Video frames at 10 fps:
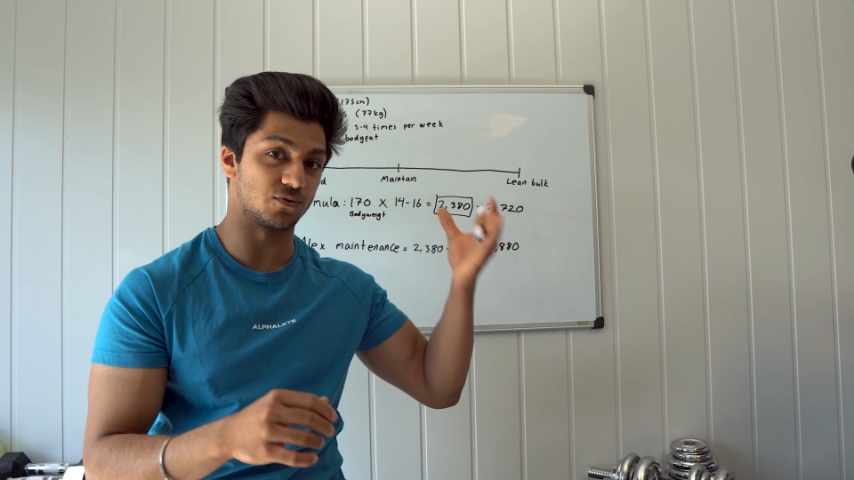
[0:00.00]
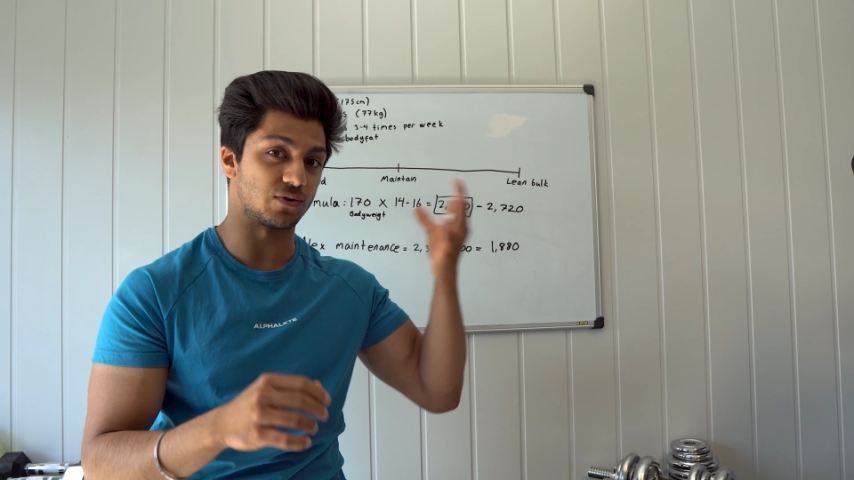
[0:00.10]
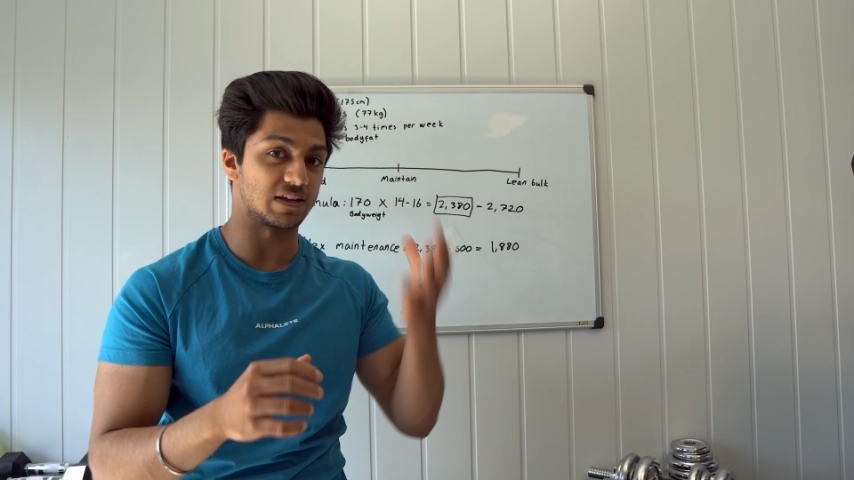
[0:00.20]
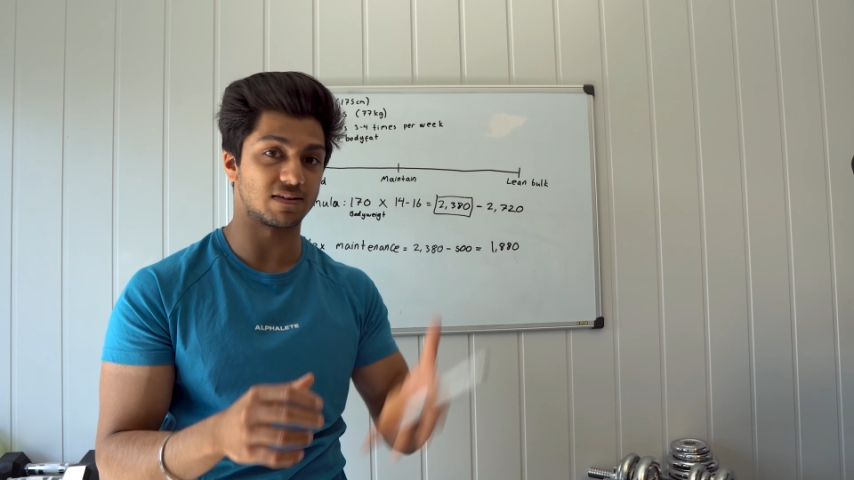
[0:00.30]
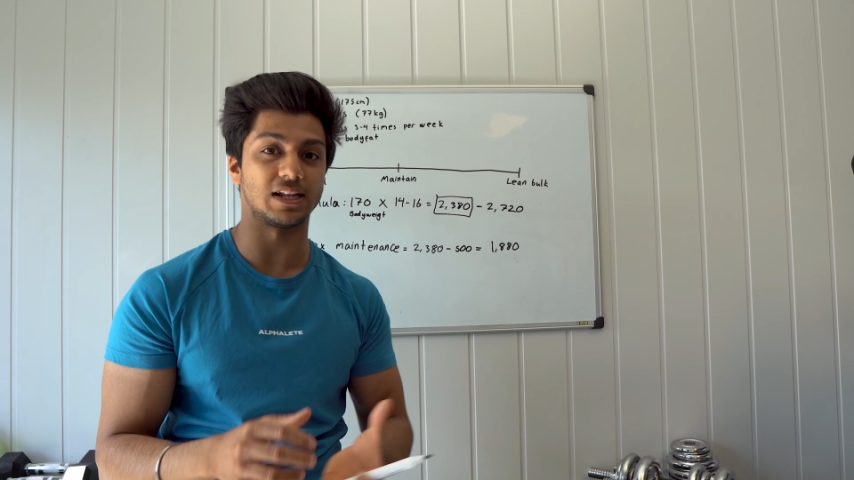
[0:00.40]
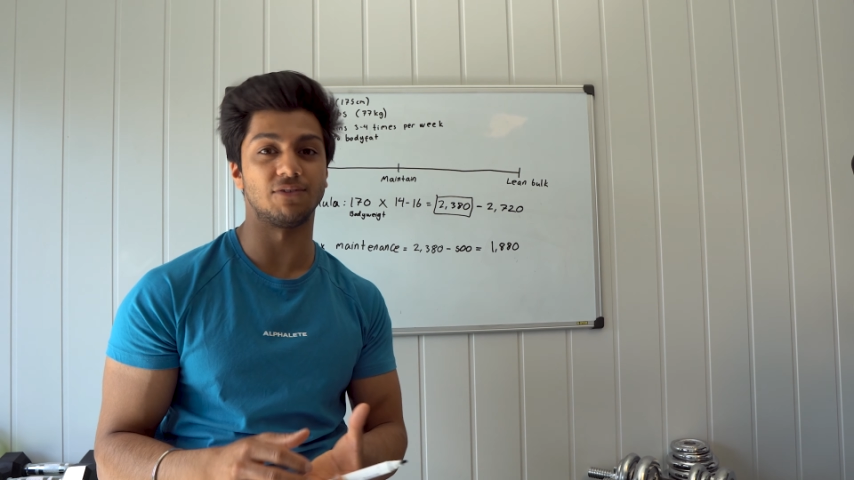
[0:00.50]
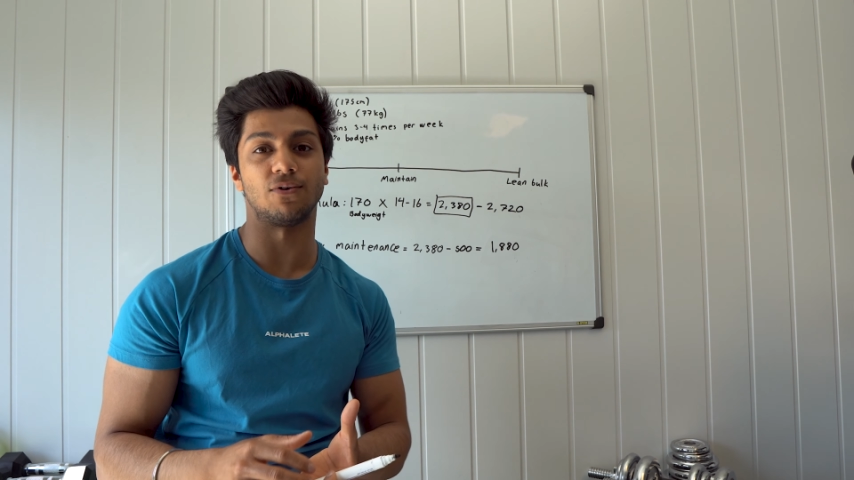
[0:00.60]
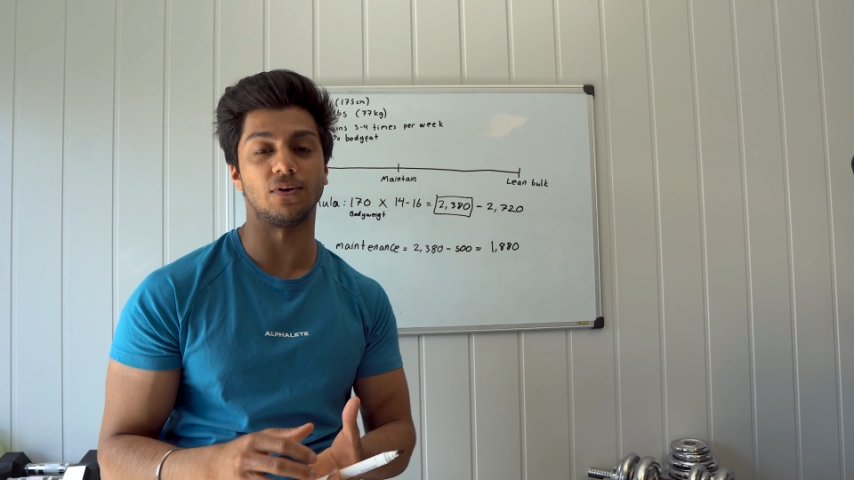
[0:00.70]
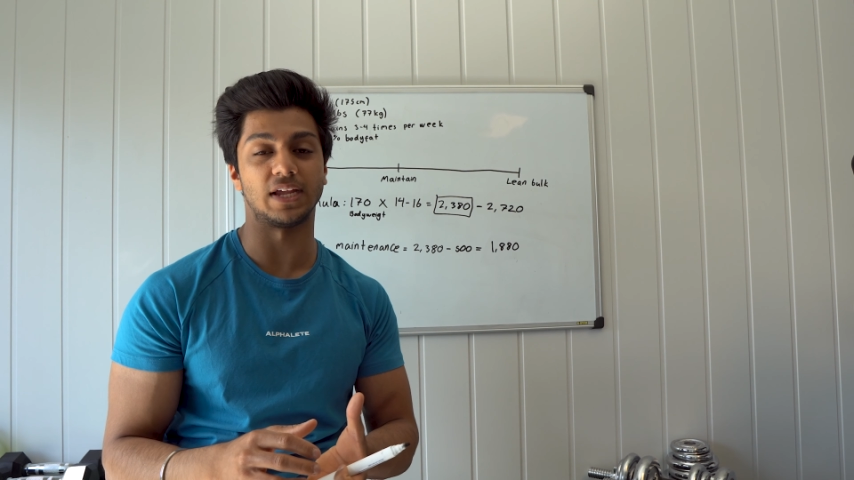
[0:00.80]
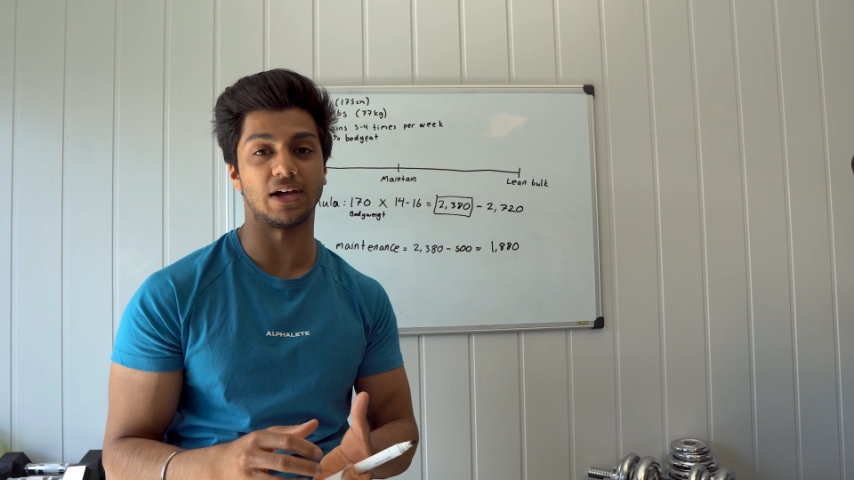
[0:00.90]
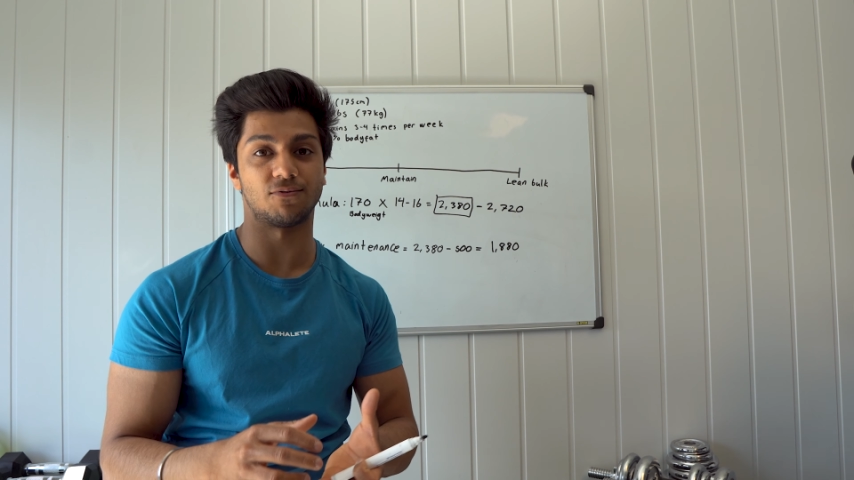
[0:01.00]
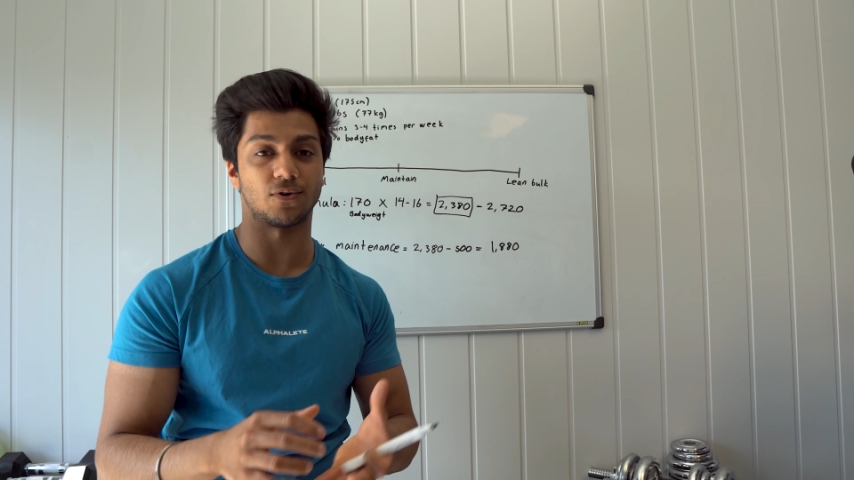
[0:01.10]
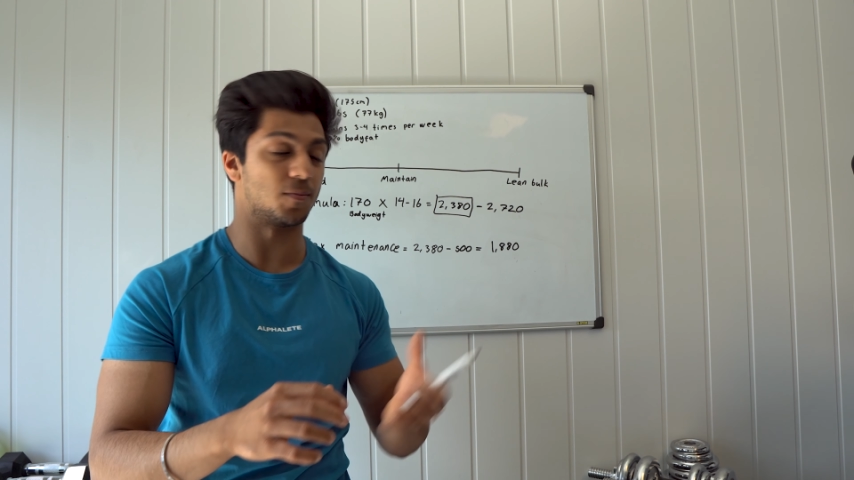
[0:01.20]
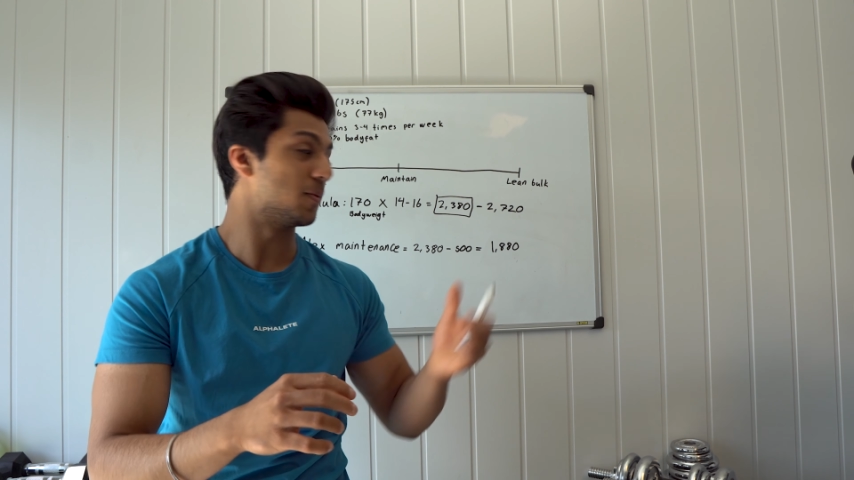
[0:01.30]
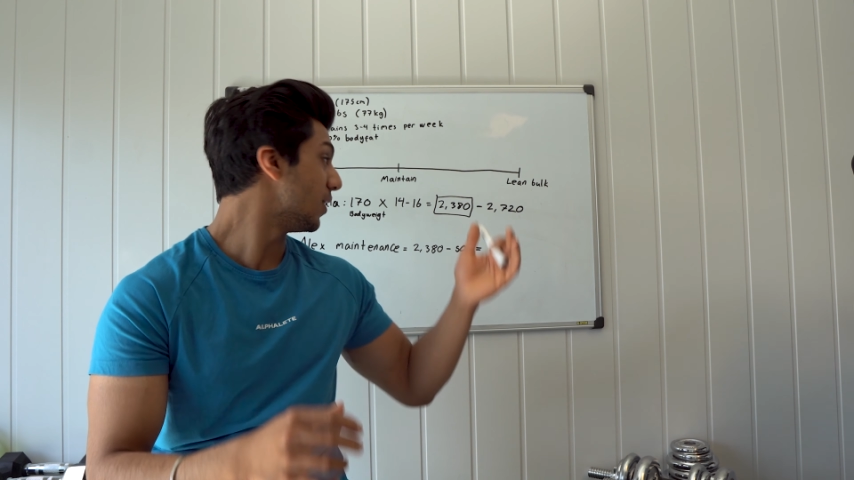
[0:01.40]
drastically fall down
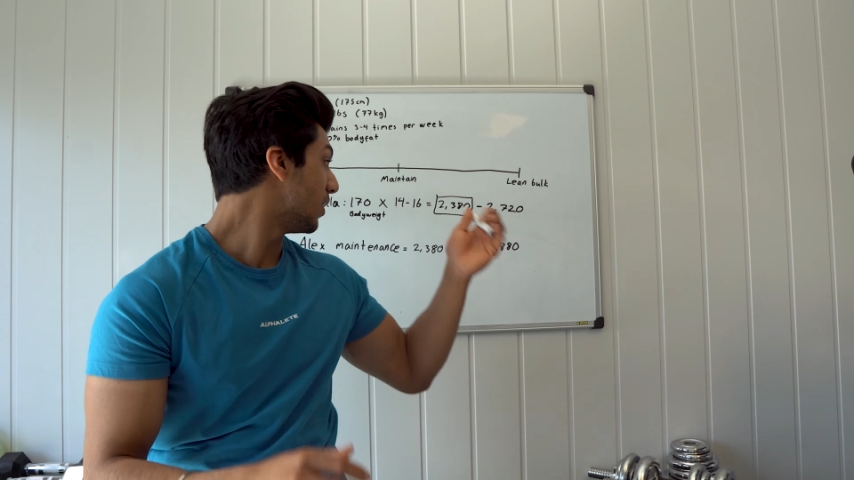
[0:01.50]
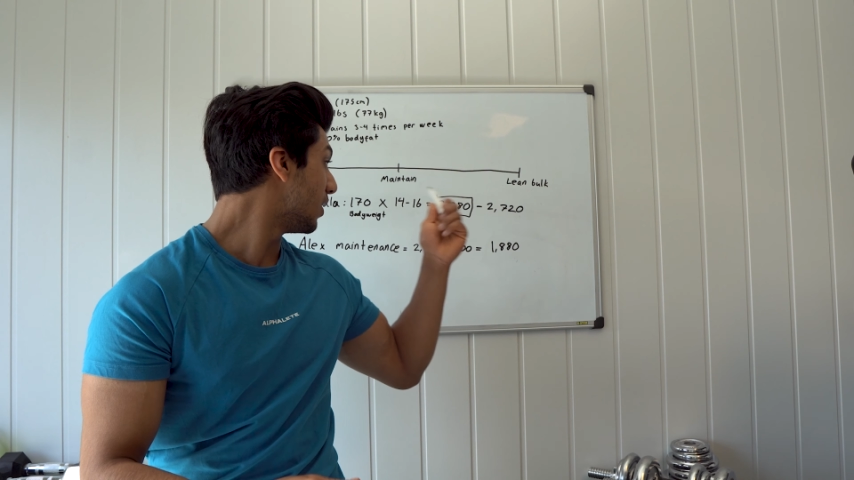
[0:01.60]
from